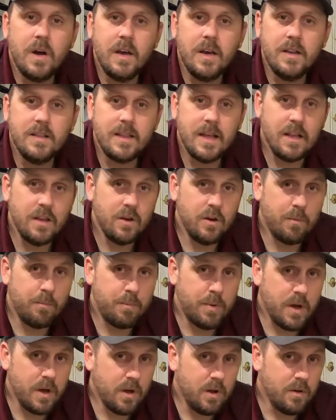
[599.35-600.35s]
hit that little
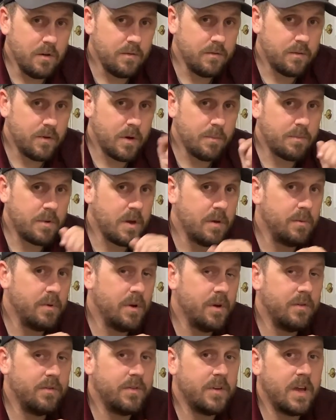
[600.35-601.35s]
bell for upcoming
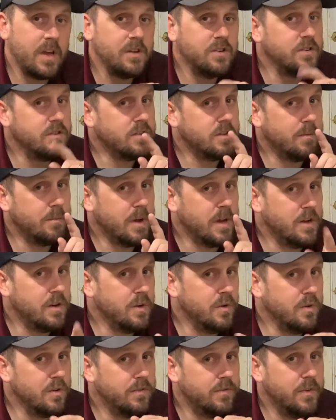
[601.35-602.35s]
notifications on my
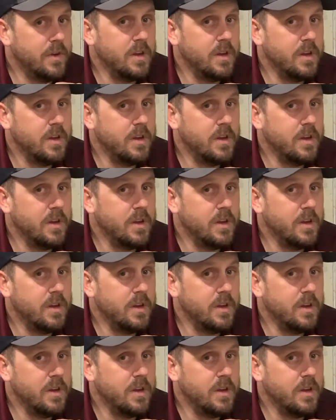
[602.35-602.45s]
newest